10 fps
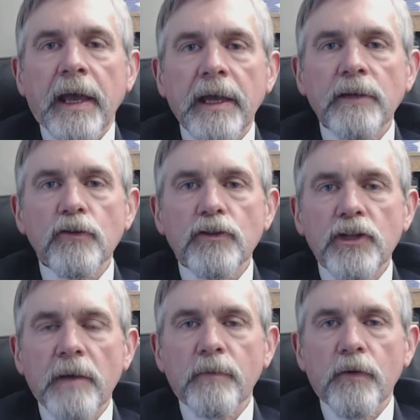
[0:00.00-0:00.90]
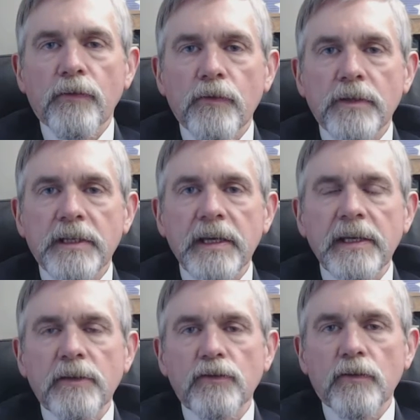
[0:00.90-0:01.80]
And your Chapter
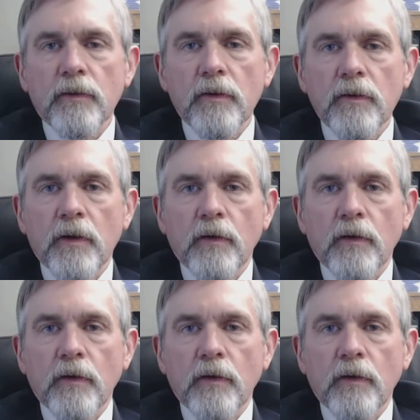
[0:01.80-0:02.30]
13s are heard